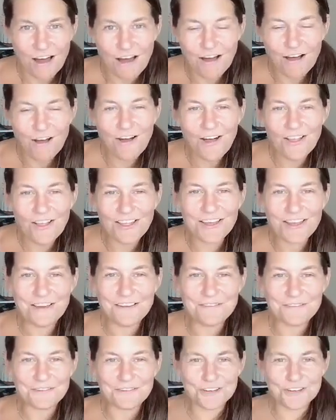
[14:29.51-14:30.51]
All
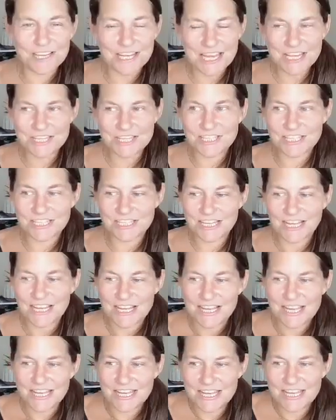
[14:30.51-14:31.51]
of creation
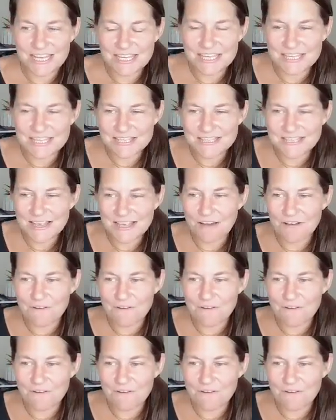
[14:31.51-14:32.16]
is